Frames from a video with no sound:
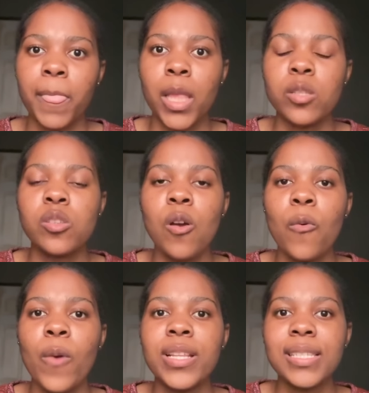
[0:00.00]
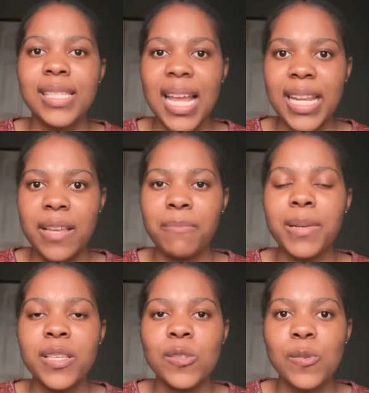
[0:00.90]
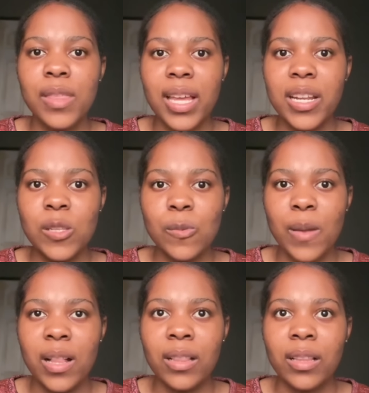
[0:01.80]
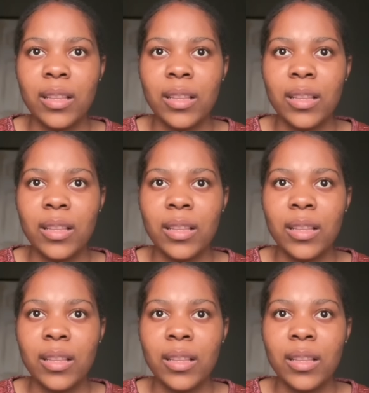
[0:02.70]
So when studying, please do that as well.